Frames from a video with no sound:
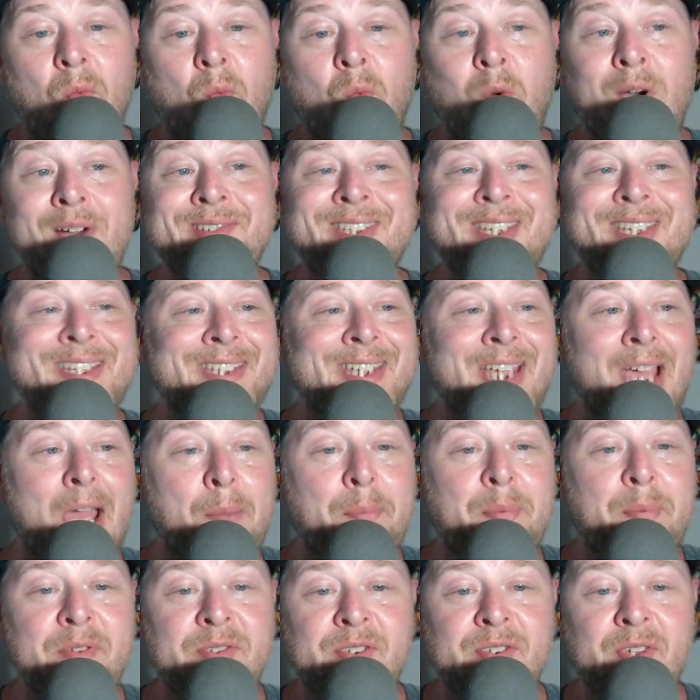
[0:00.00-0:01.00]
was this
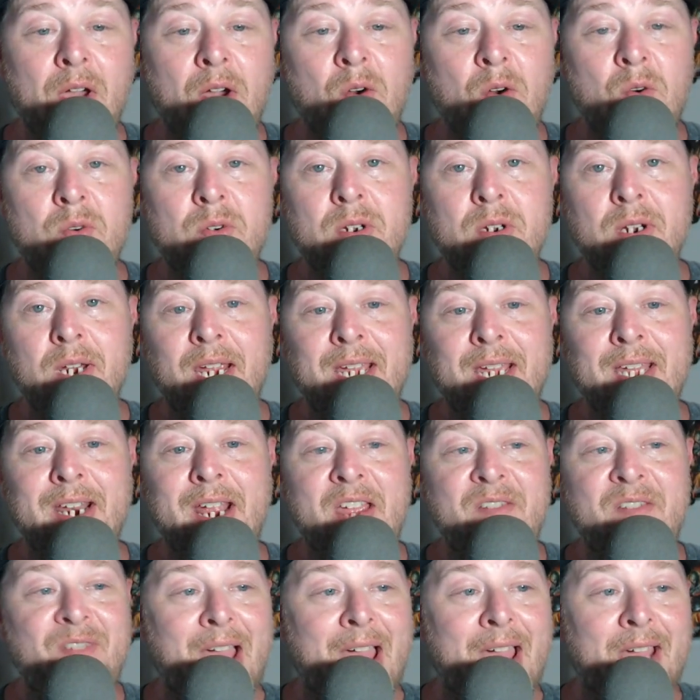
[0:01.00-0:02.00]
episode in
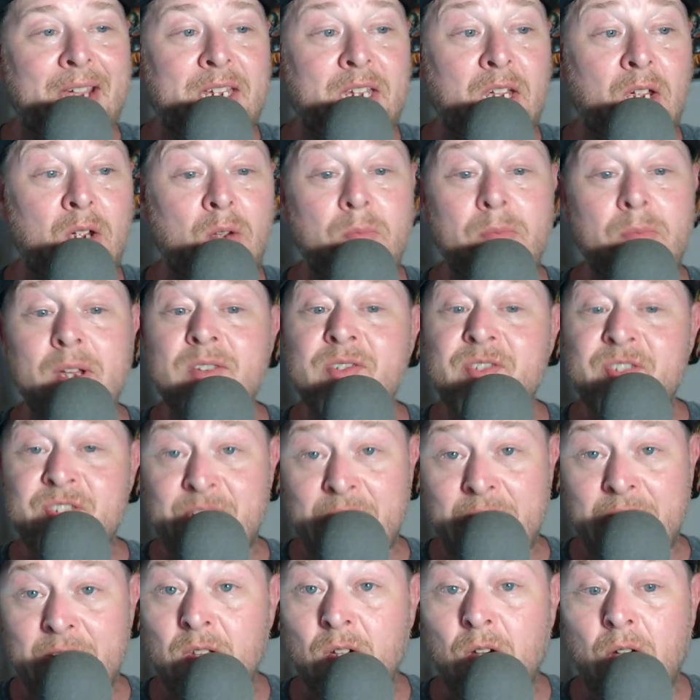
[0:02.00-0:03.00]
a vacuum,
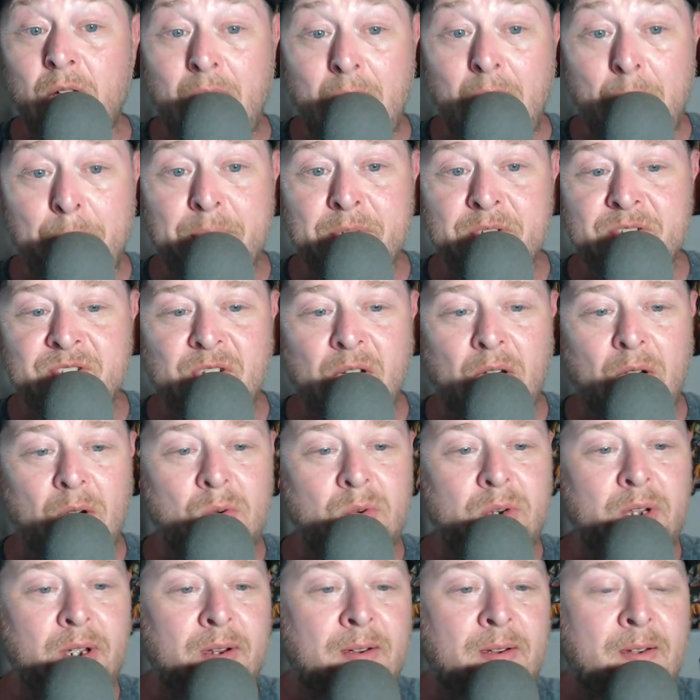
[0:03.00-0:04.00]
singular
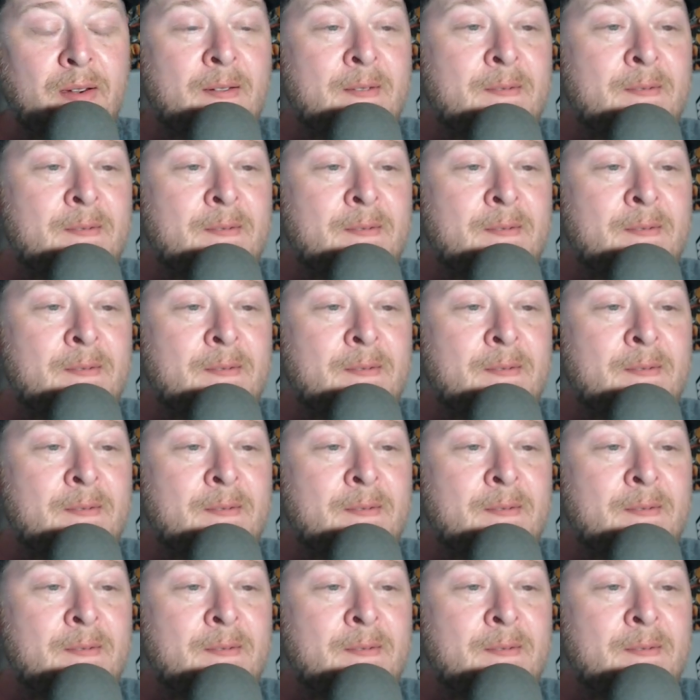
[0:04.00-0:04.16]
episode,